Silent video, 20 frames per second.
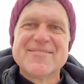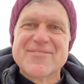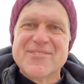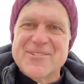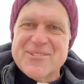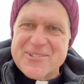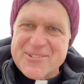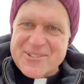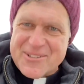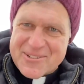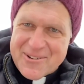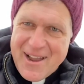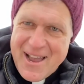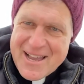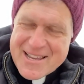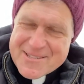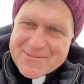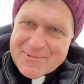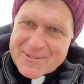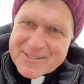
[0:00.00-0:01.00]
for you to
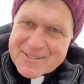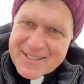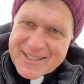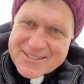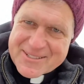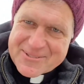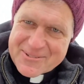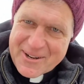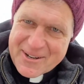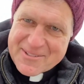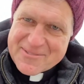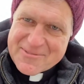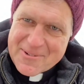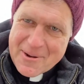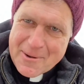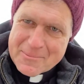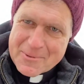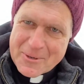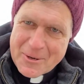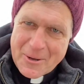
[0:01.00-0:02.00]
grasp and take strength
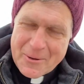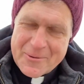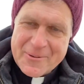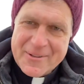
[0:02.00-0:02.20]
from, you know.